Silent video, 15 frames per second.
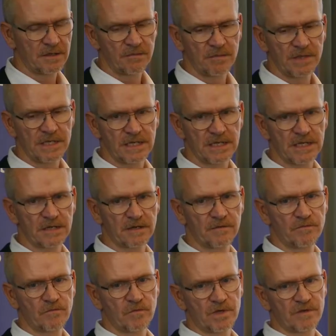Meaning,
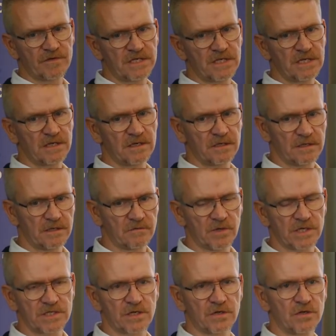we have seen in
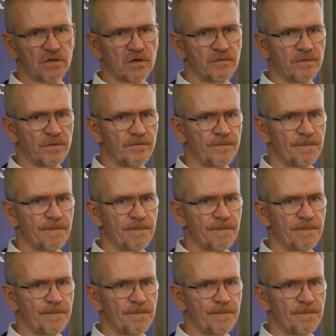Western Europe